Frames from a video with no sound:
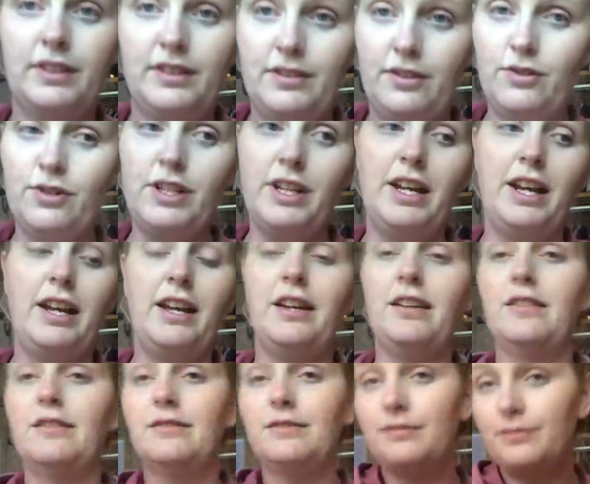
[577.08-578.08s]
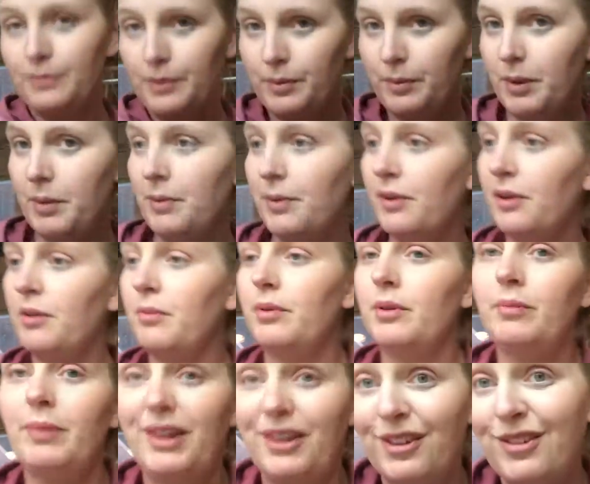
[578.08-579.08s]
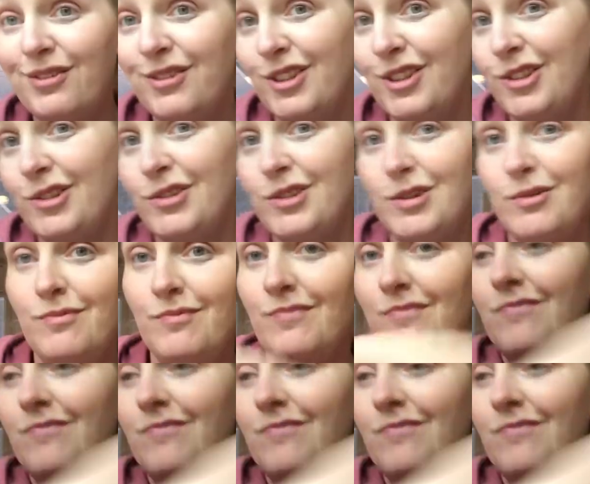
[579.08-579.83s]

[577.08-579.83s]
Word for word: Don't you hate when people aren't prepared for YouTube?